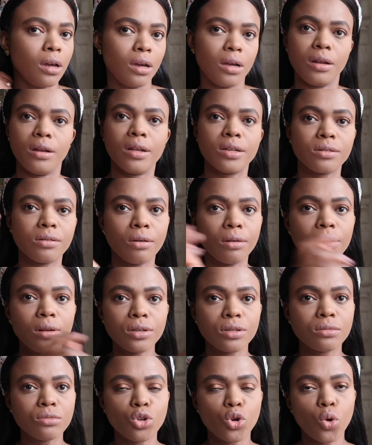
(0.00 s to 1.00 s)
there's only,
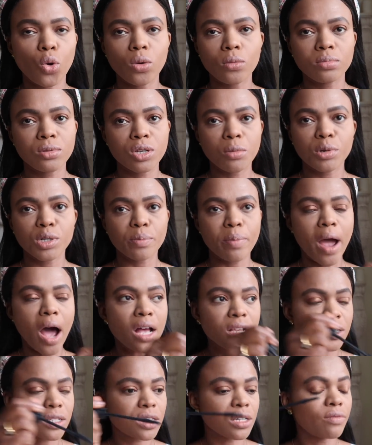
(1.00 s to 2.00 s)
you know, so much
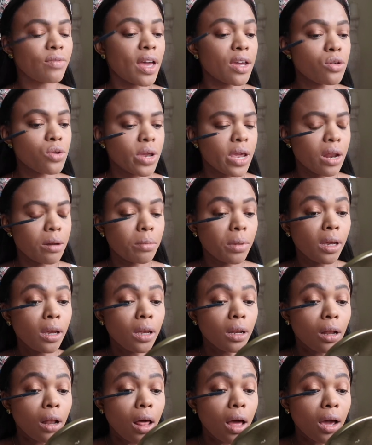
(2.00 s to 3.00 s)
positive that you can be
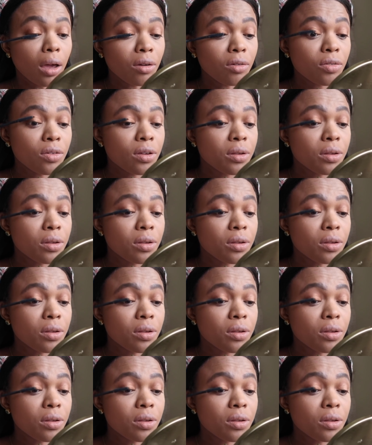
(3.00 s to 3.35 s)
in life.